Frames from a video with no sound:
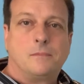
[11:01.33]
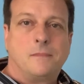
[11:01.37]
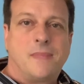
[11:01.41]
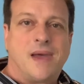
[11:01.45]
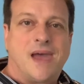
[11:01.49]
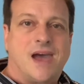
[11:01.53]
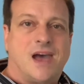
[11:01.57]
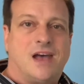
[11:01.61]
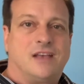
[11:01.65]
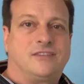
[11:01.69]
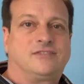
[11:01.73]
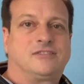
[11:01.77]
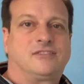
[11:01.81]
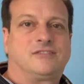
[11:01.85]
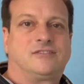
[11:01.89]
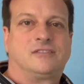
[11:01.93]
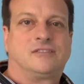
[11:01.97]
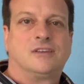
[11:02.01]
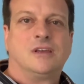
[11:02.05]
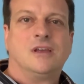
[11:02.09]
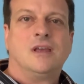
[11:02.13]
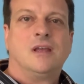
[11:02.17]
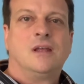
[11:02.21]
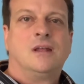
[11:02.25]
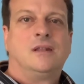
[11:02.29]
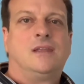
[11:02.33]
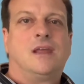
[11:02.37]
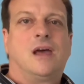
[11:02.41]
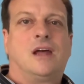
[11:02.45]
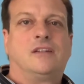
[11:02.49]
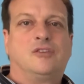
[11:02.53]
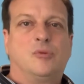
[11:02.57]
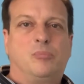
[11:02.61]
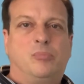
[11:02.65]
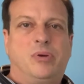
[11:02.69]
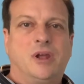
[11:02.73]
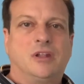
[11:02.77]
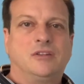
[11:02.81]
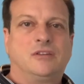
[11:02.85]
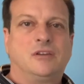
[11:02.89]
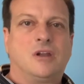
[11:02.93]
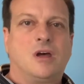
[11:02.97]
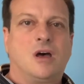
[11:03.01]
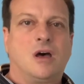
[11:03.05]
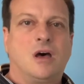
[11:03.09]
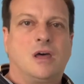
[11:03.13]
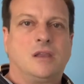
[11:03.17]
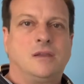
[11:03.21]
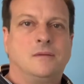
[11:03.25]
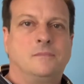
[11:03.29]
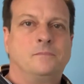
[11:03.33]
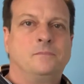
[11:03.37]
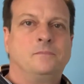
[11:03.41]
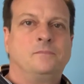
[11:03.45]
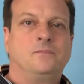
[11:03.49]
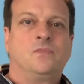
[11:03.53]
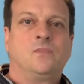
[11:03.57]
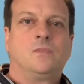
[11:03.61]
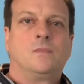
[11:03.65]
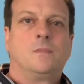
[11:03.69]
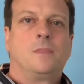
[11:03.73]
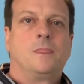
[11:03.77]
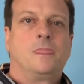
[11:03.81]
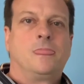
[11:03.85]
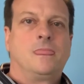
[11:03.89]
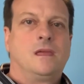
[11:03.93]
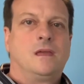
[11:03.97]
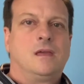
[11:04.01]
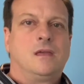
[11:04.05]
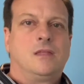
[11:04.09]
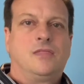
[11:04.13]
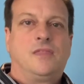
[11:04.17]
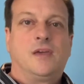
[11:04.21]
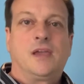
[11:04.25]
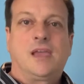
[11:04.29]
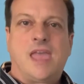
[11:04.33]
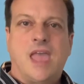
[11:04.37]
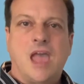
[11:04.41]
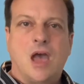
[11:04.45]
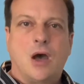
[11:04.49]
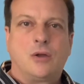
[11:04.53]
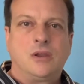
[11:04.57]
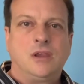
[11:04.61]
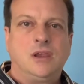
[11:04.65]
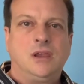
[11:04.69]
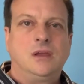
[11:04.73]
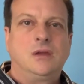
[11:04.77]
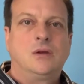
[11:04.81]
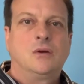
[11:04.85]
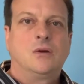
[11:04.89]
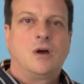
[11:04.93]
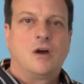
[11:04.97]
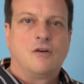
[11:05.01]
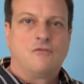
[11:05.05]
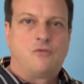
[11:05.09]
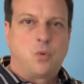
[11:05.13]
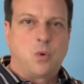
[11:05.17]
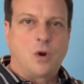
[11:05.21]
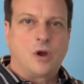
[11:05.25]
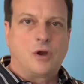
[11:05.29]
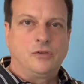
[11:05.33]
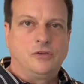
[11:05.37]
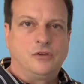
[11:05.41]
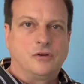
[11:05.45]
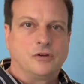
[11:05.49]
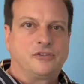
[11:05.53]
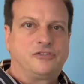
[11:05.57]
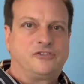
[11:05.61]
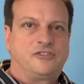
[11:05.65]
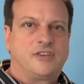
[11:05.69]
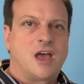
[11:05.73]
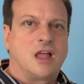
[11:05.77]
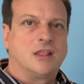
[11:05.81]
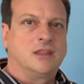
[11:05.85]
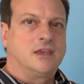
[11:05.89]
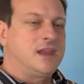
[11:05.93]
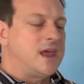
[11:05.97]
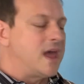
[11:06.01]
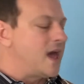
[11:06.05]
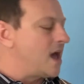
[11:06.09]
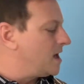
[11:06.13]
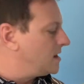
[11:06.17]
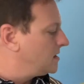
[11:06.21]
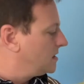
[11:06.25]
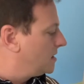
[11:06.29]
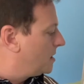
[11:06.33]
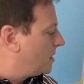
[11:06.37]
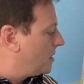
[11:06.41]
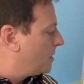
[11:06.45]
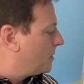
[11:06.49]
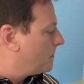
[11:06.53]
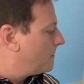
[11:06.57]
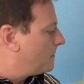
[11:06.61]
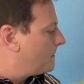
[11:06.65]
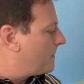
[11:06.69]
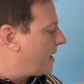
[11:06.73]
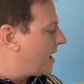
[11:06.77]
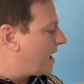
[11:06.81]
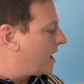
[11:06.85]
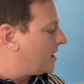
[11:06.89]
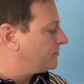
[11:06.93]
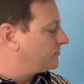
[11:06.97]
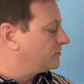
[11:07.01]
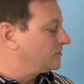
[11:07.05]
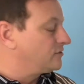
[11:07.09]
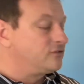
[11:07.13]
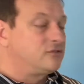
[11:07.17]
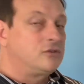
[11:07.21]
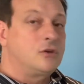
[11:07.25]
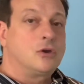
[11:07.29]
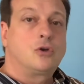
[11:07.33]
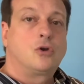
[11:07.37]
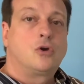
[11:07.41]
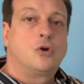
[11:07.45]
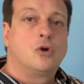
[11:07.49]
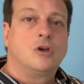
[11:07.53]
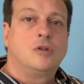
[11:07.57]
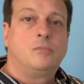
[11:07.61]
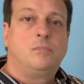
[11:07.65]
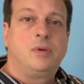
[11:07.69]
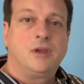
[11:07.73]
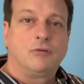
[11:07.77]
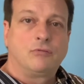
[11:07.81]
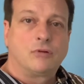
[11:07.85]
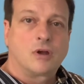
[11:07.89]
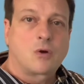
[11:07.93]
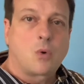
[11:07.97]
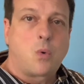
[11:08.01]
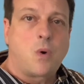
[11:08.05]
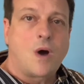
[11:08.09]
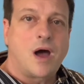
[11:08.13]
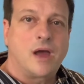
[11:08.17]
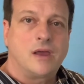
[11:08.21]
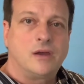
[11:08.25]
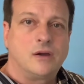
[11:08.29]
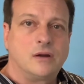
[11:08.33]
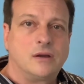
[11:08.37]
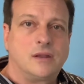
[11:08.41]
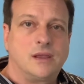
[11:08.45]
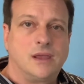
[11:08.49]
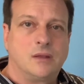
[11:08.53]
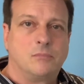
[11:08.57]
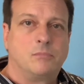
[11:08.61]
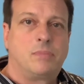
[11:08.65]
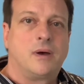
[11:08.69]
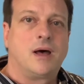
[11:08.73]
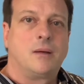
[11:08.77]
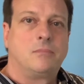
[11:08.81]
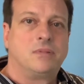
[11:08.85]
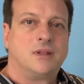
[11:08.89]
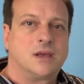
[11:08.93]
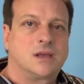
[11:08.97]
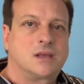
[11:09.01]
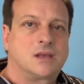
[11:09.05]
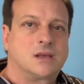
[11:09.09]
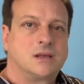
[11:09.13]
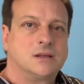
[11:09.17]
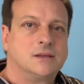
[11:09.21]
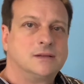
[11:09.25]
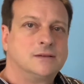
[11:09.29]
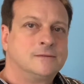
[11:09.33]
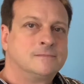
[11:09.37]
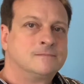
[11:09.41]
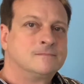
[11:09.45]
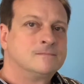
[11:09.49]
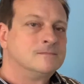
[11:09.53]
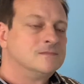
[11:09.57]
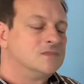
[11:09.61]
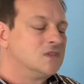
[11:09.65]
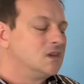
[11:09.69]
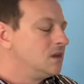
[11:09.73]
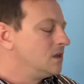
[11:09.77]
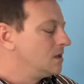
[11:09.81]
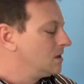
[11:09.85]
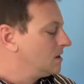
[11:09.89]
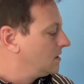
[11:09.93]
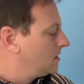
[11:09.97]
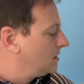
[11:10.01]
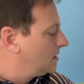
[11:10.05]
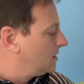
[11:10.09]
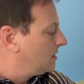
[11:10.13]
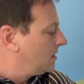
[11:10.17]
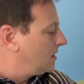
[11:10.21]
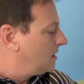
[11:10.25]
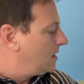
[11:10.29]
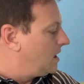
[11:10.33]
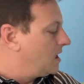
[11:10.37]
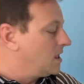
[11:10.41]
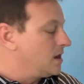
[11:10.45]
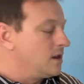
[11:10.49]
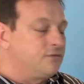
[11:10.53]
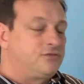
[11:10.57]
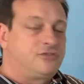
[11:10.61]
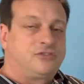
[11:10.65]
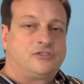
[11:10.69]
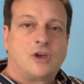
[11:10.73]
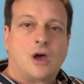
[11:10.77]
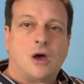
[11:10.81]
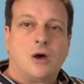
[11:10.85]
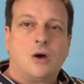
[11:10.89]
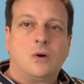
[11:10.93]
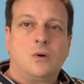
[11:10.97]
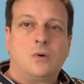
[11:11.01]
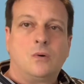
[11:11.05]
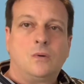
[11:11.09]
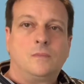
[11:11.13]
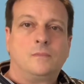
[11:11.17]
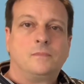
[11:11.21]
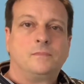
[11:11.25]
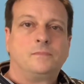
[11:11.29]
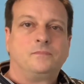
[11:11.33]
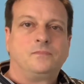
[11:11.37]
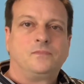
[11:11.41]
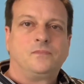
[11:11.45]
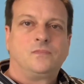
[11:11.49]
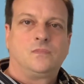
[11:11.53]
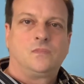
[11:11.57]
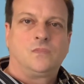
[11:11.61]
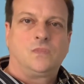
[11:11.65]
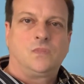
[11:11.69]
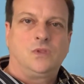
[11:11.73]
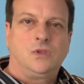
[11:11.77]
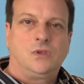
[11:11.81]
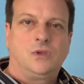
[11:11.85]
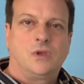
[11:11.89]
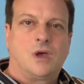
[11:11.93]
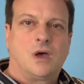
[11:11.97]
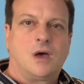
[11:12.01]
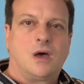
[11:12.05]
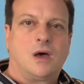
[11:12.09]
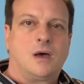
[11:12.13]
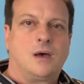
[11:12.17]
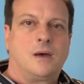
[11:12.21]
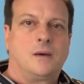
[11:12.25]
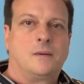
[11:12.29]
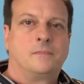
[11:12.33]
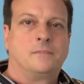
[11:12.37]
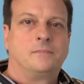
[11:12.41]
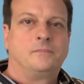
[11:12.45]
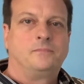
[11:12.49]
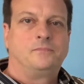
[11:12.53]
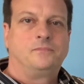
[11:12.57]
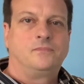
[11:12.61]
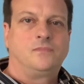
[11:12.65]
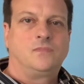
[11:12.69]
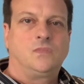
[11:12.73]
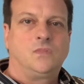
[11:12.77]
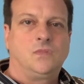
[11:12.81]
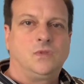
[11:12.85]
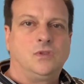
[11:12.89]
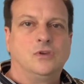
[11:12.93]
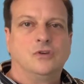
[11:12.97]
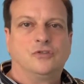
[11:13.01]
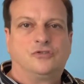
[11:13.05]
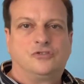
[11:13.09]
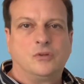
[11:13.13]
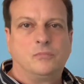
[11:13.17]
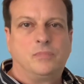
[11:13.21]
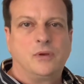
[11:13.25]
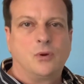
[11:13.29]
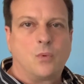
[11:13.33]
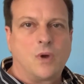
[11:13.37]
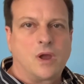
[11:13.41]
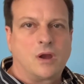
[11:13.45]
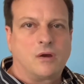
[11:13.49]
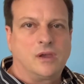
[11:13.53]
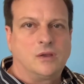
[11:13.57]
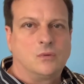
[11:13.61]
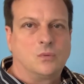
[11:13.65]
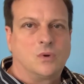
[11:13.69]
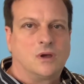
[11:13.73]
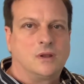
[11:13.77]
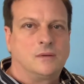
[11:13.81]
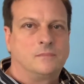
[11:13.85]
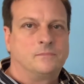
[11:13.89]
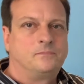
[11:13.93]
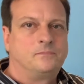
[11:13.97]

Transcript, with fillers: masks. Now, depending on the county of where you're selling at, masks could be required in public. And if so, um, you should be wearing one.